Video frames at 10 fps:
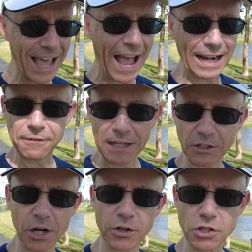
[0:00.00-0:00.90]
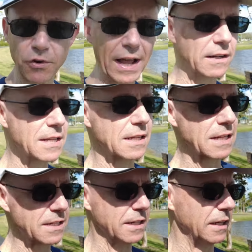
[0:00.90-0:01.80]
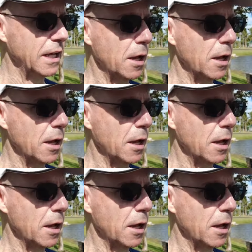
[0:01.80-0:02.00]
And if he turns around and says, listen,